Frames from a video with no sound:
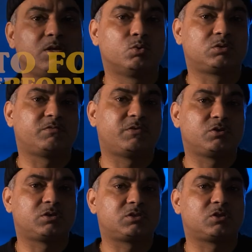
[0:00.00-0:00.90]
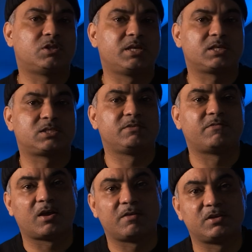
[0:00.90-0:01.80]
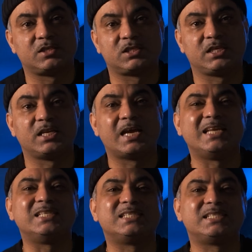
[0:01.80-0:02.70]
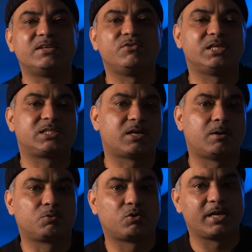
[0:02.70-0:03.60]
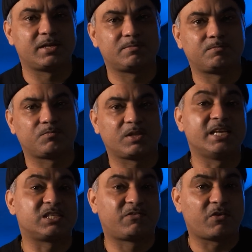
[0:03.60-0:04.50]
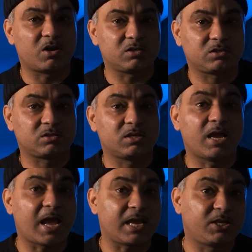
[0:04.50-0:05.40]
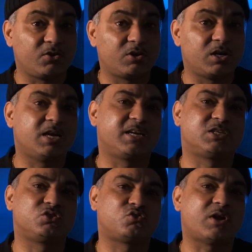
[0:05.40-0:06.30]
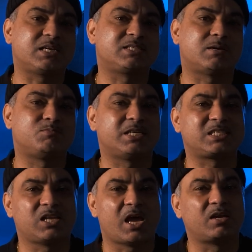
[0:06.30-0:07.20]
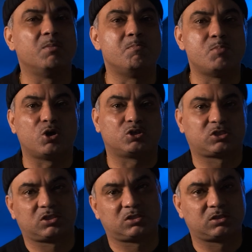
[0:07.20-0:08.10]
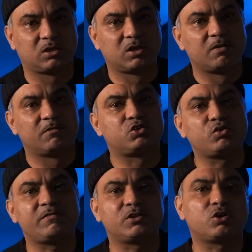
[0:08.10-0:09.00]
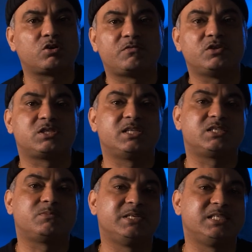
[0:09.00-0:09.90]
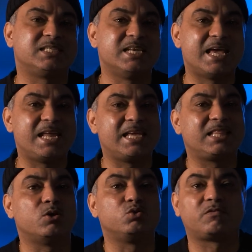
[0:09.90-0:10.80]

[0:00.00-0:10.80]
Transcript: autofocus on the X-T5 has seen a serious upgrade. It's fast, accurate, and can track subjects like a boss. For street photographers, this means nailing those